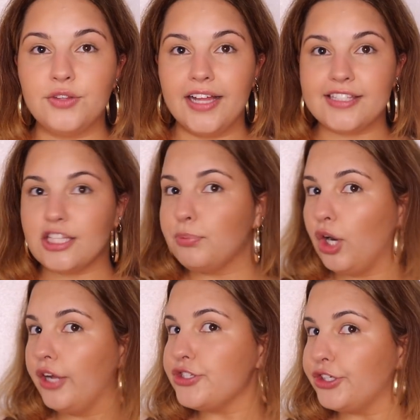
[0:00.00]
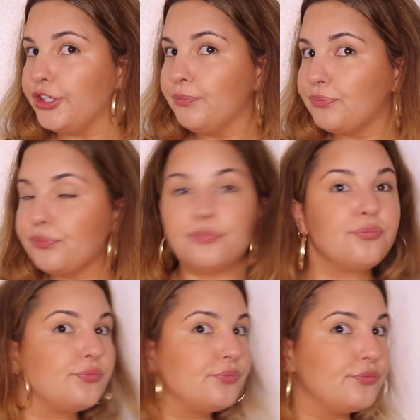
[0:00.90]
so that's the bronzer.
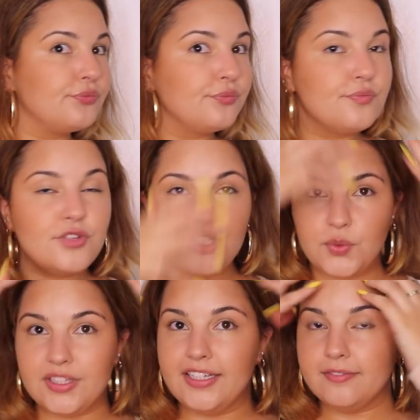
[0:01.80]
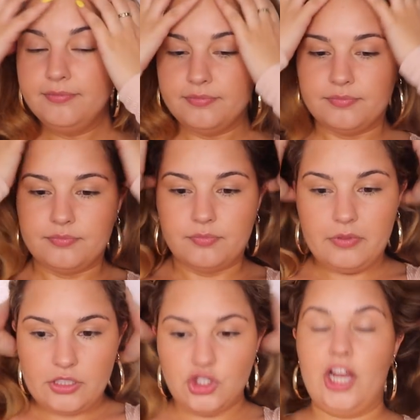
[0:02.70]
Just really
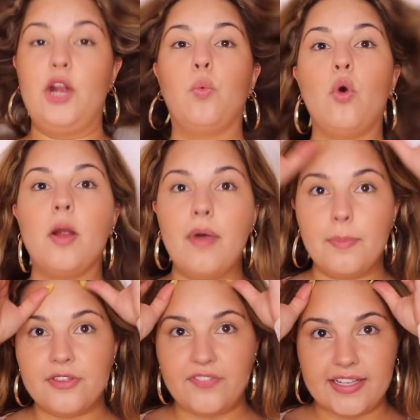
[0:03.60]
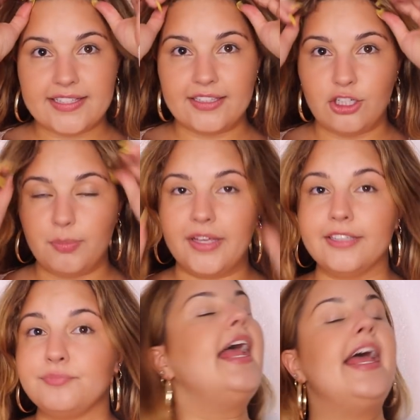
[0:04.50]
try to warm up the face a little
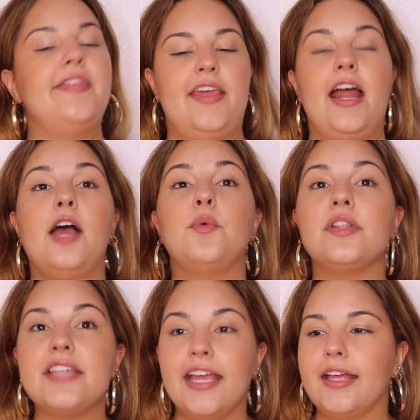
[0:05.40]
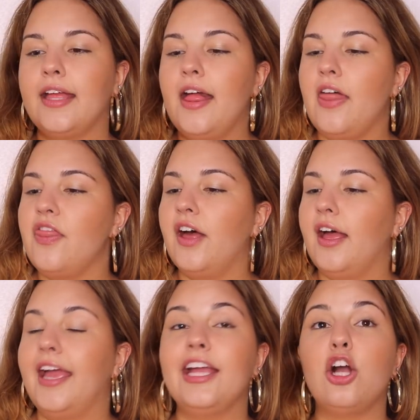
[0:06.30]
bit. And then I will take the
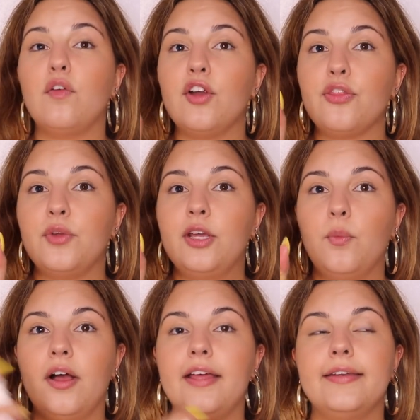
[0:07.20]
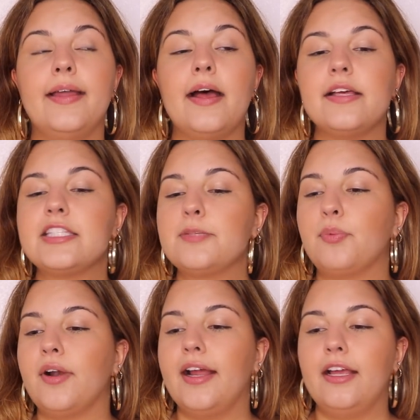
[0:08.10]
Hangover 3-in-1
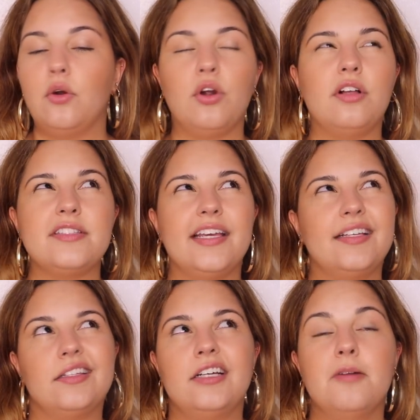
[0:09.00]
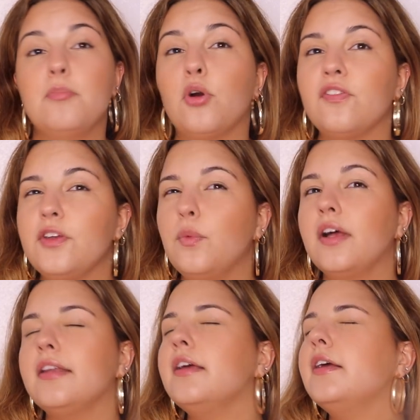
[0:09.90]
spray, or I'll take the Morphe
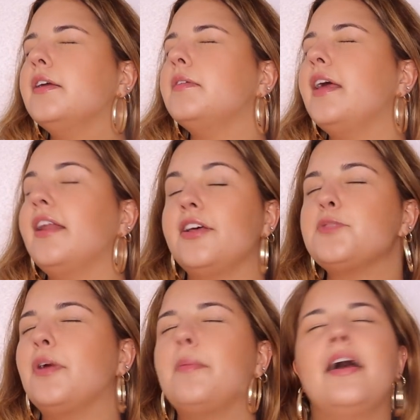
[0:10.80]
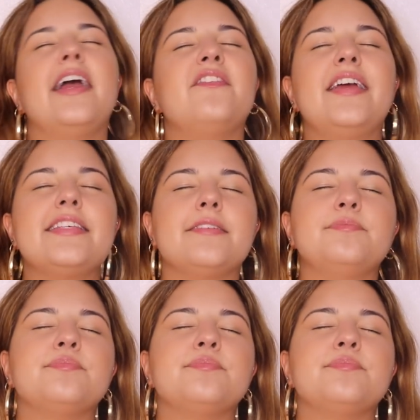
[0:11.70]
one and I'll spray my face.